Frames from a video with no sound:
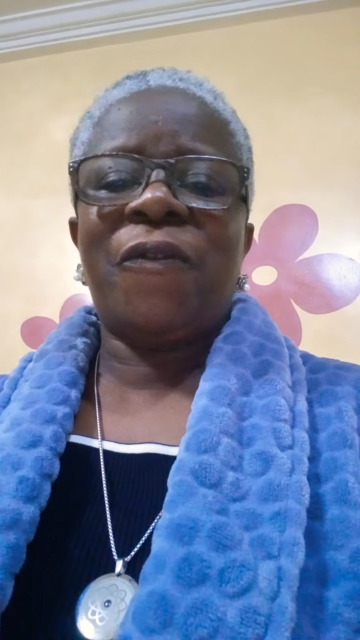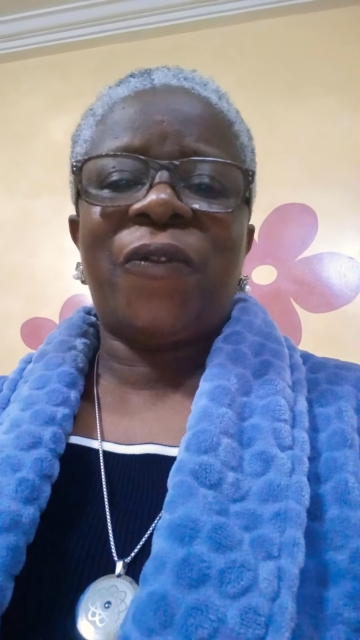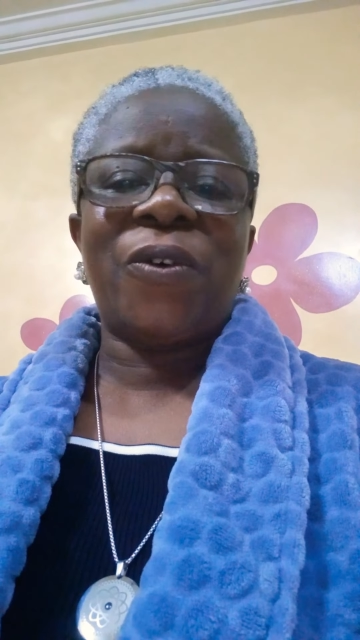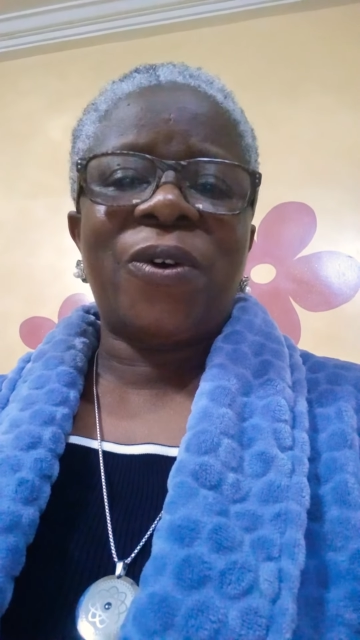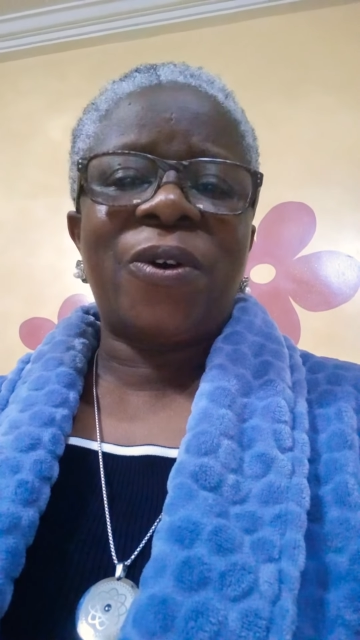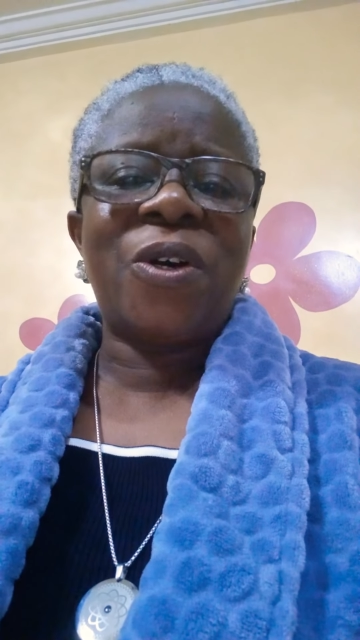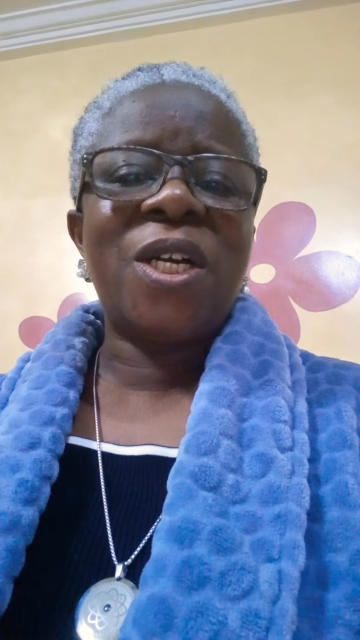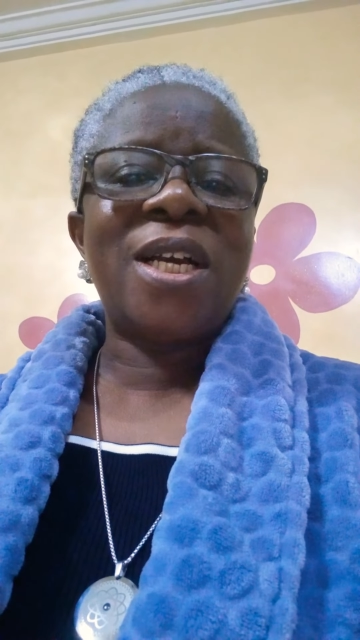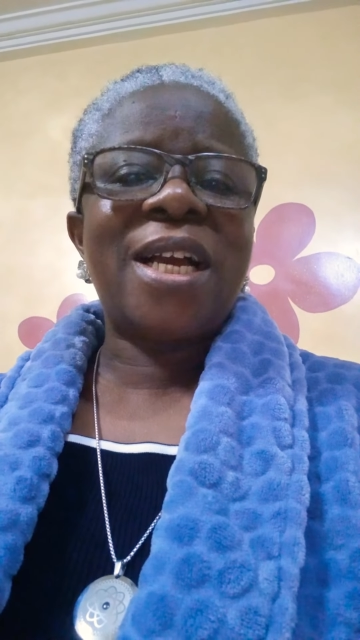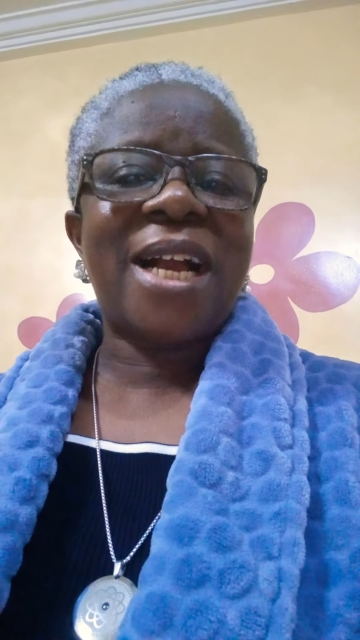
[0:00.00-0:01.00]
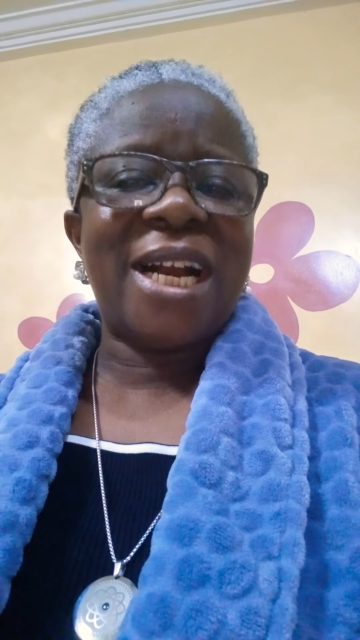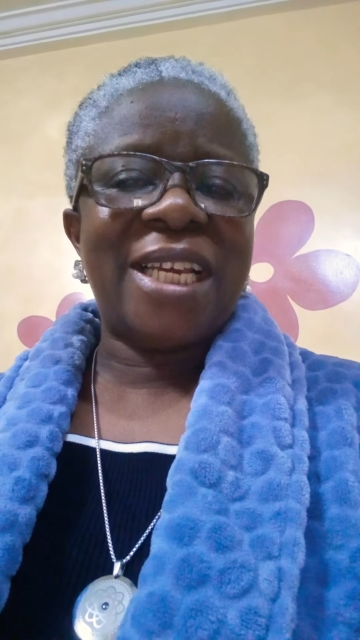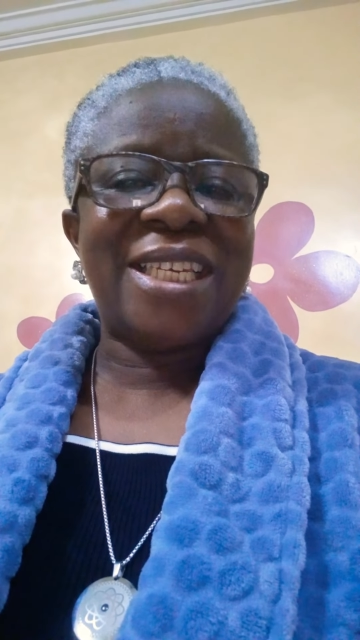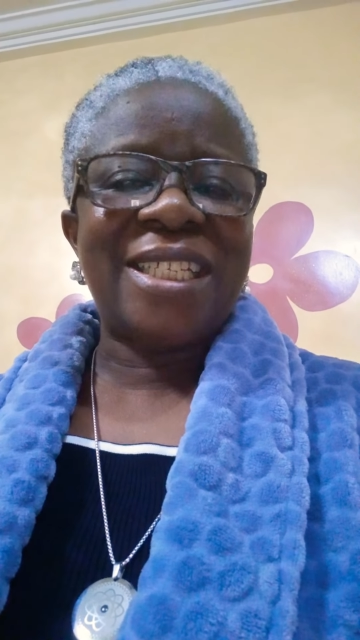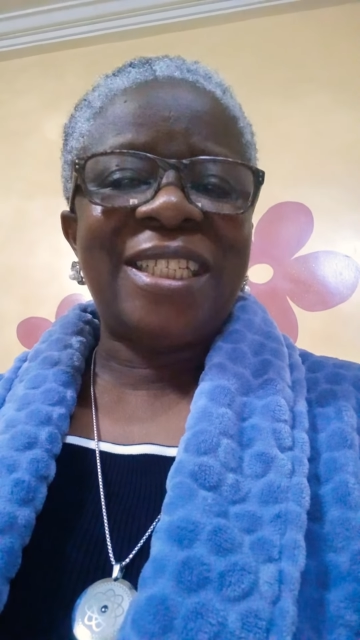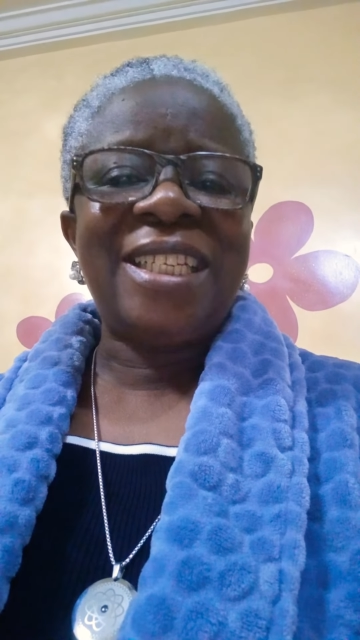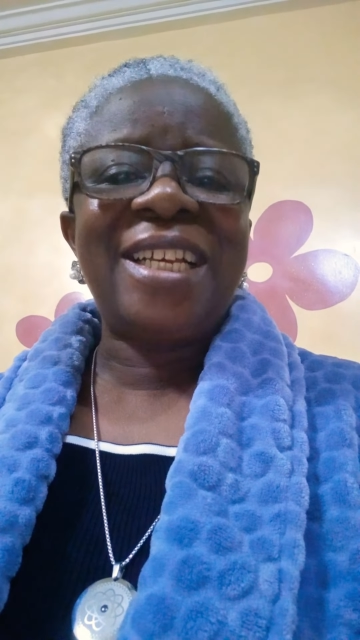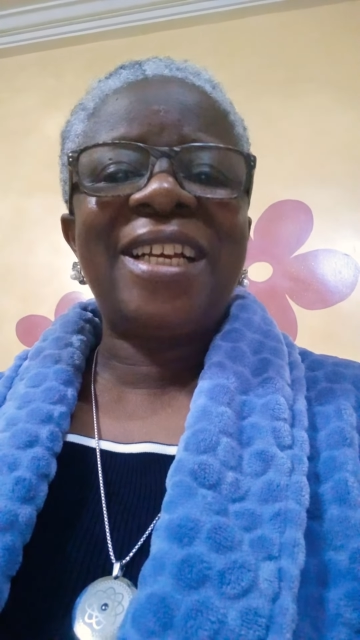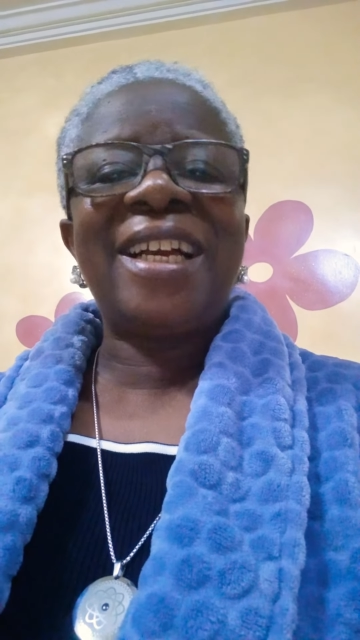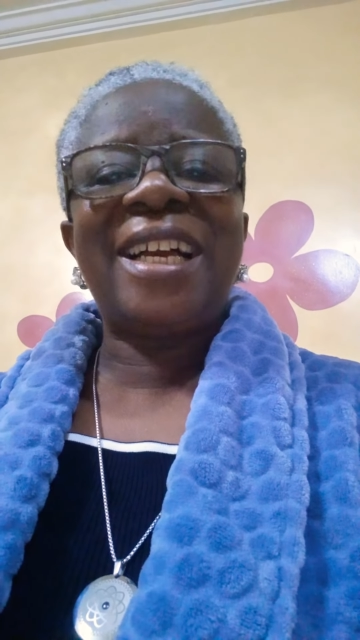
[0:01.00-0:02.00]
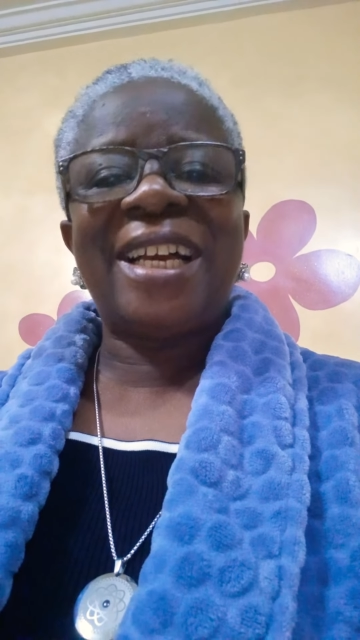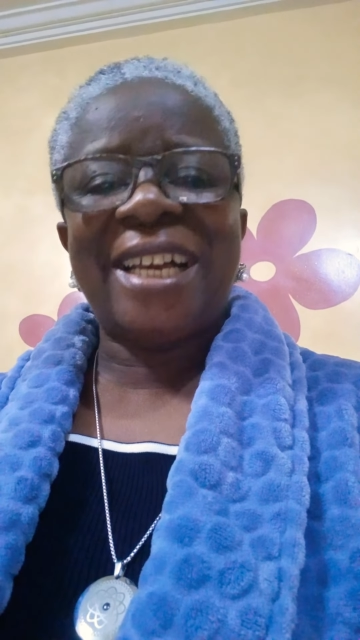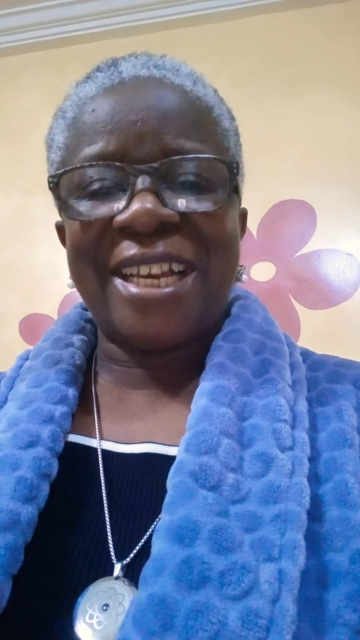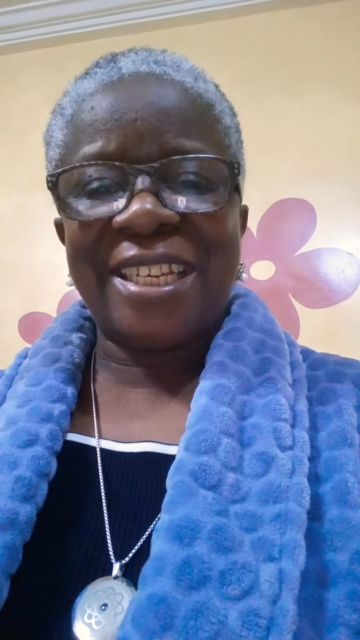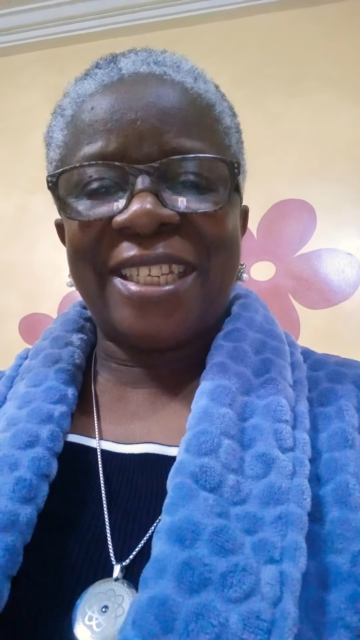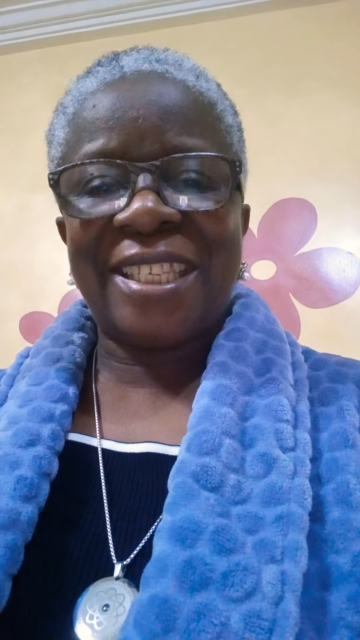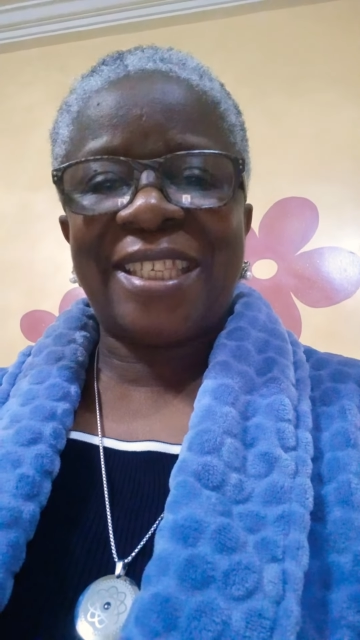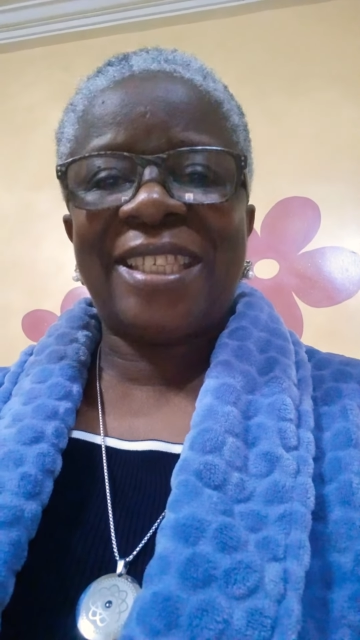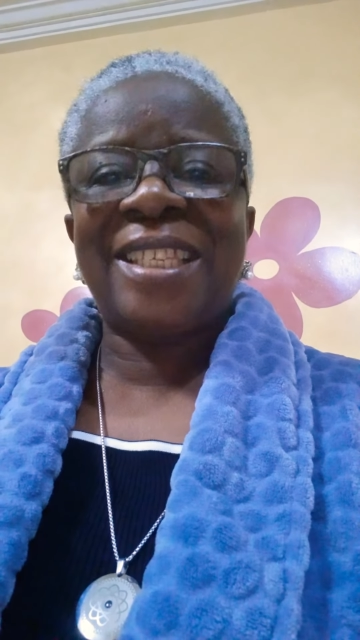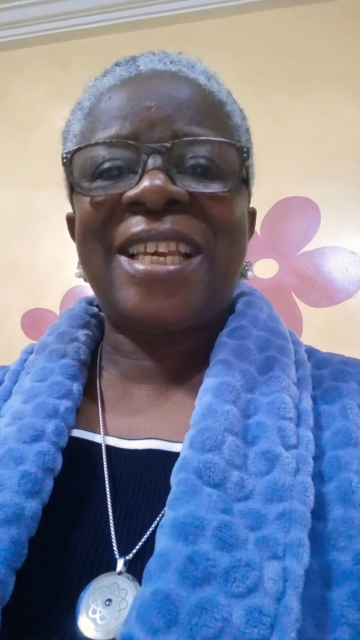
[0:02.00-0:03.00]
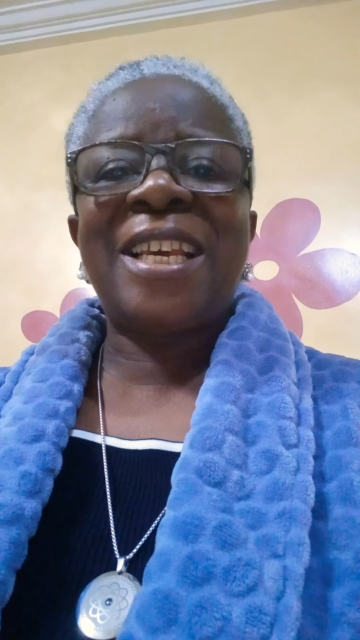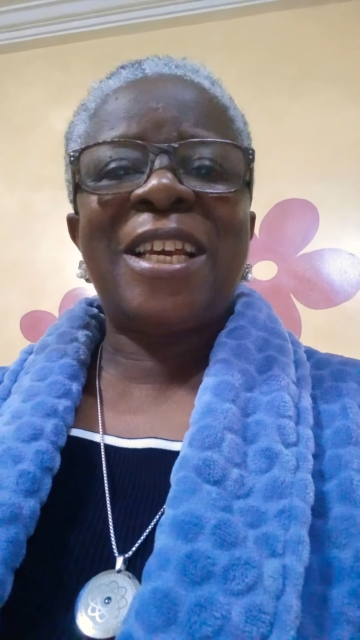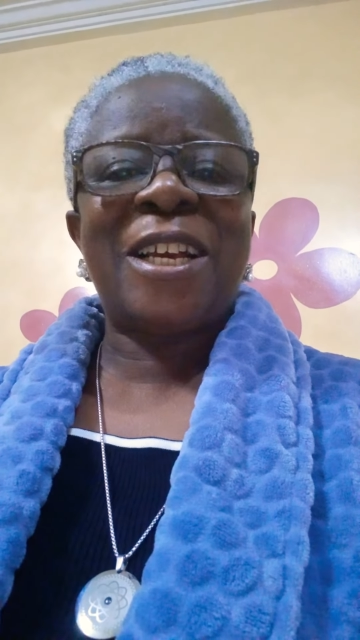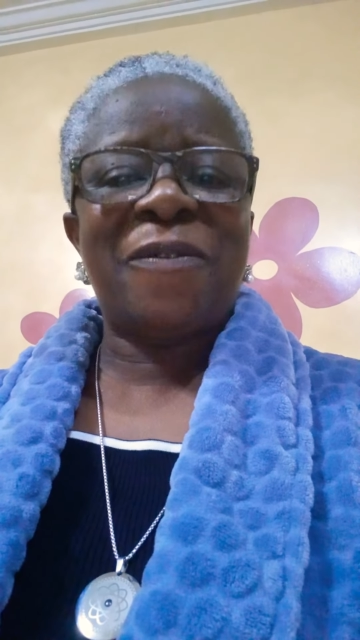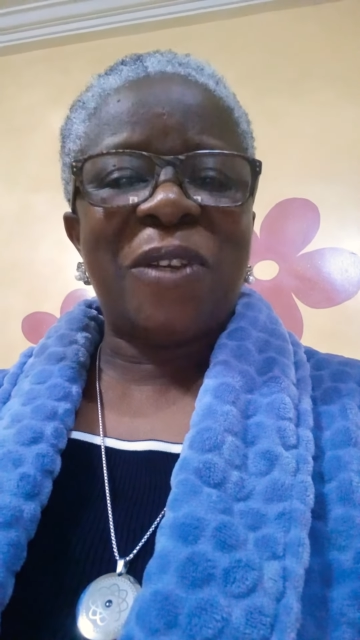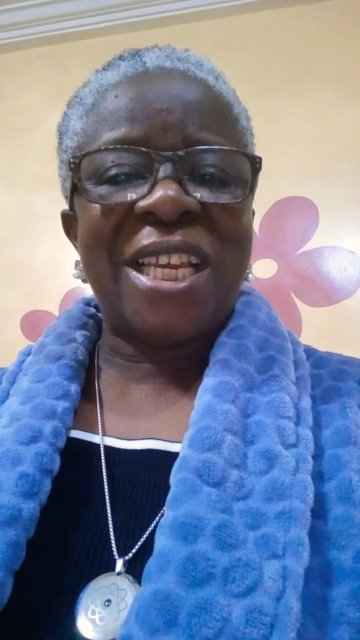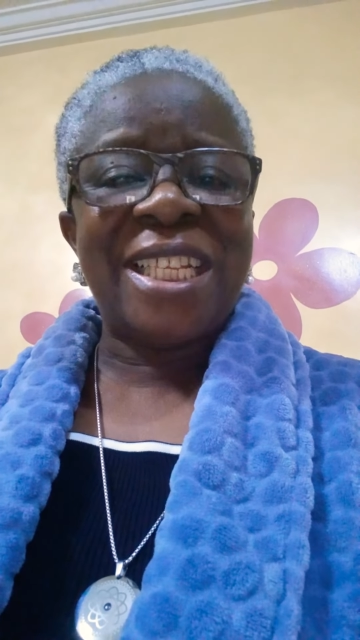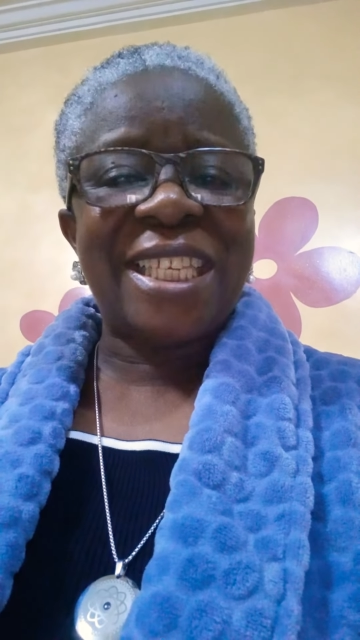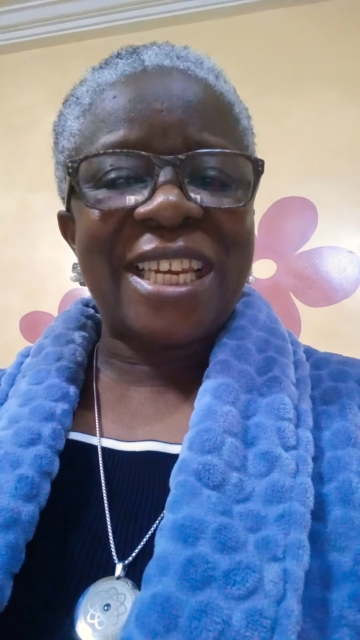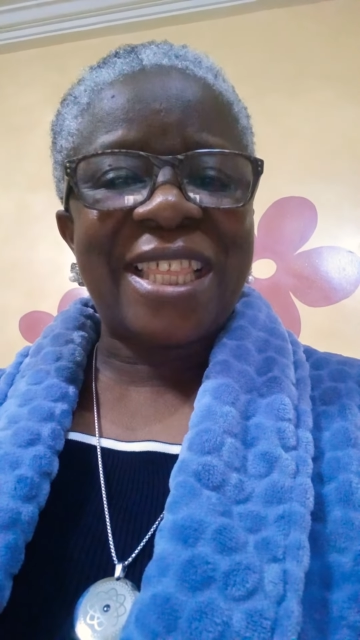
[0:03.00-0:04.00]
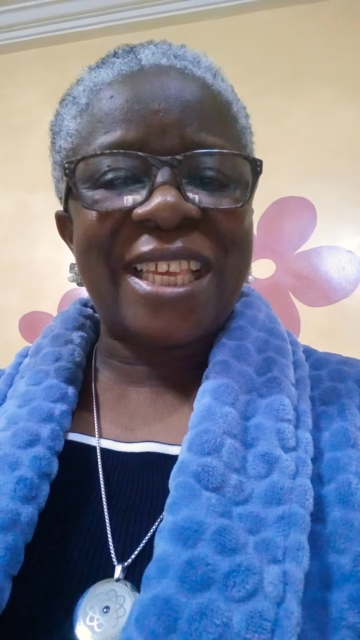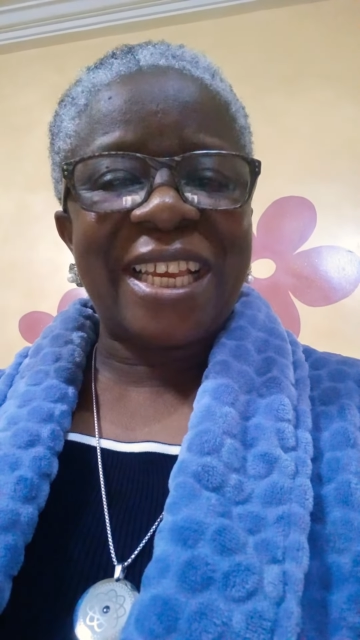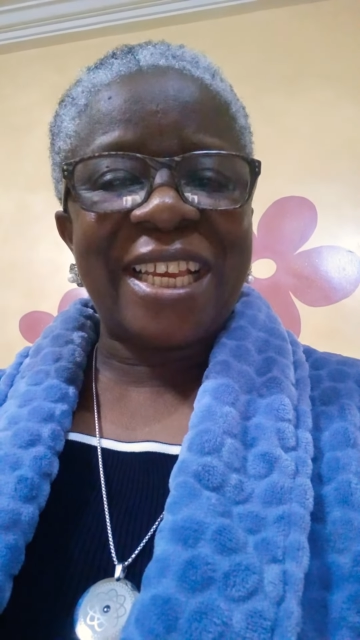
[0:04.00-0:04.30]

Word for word: for idle hands. Have you learned anything